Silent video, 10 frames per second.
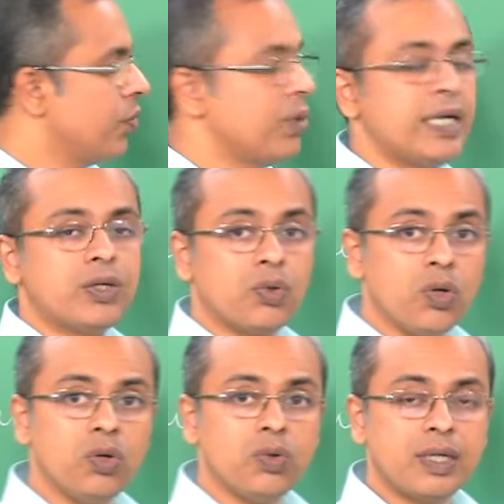you need to
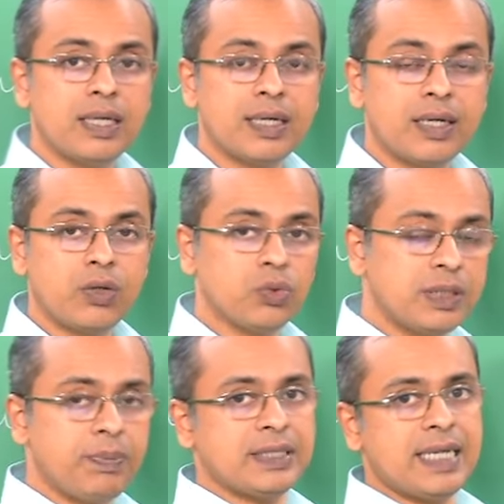know, you
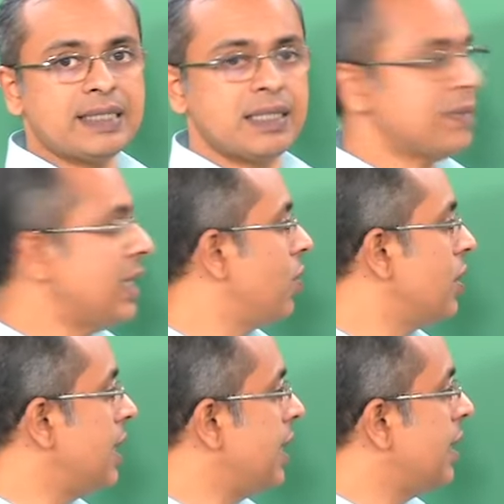simply set something
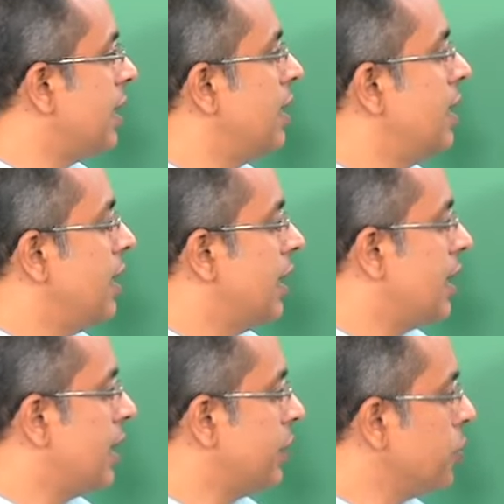on the
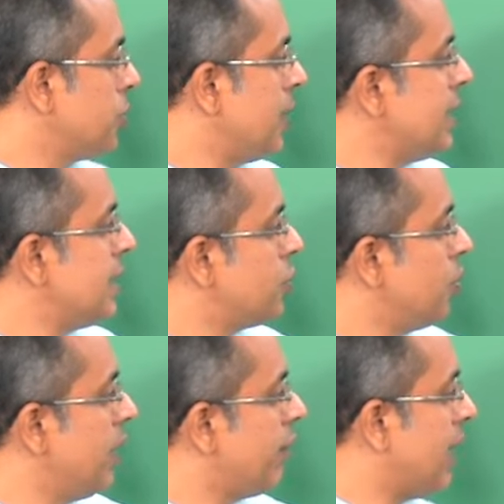usually these
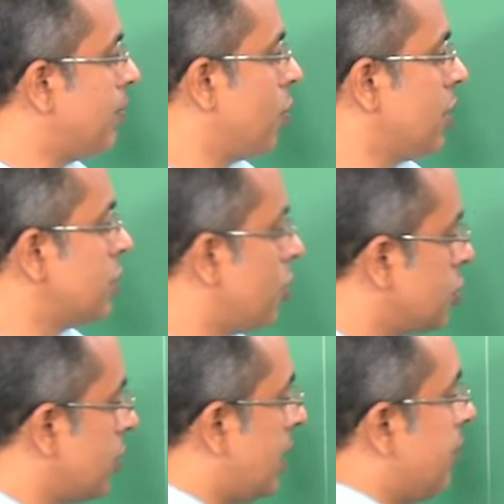humidifier bottles
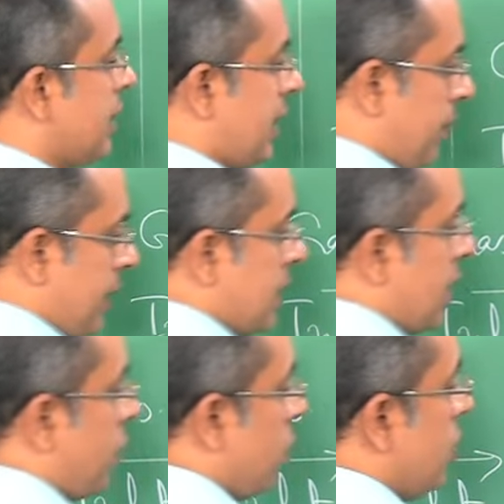also come with a temperature
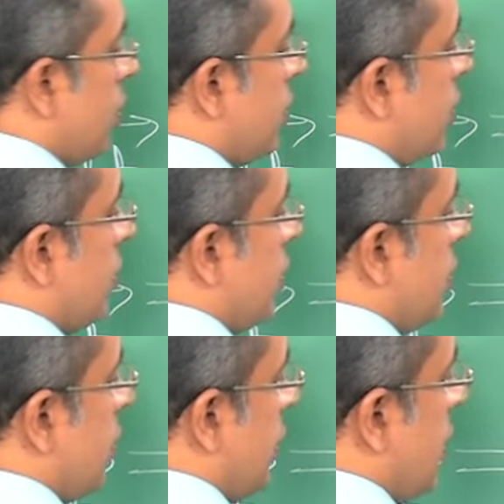control.
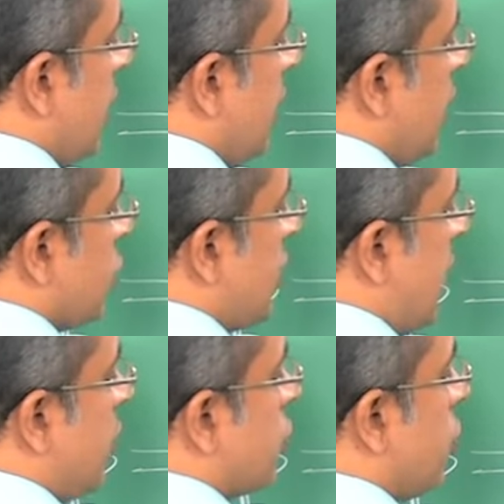So,
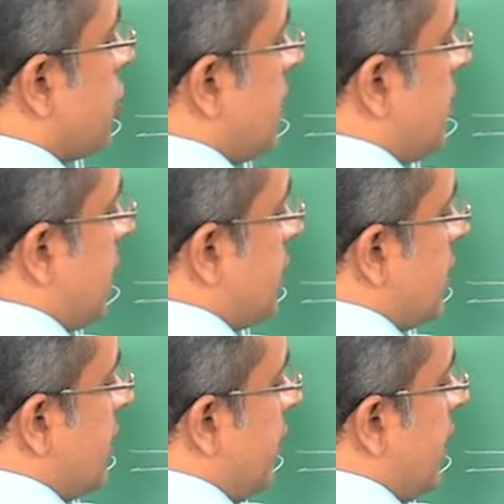that will show you something,
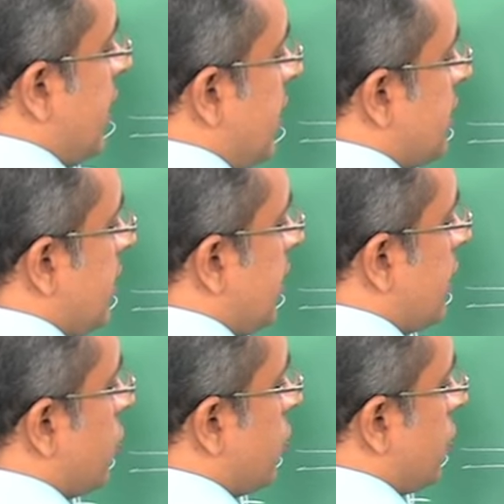say 70 degrees C it will
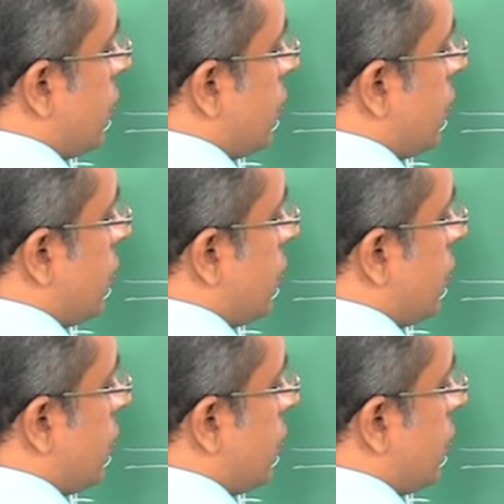show.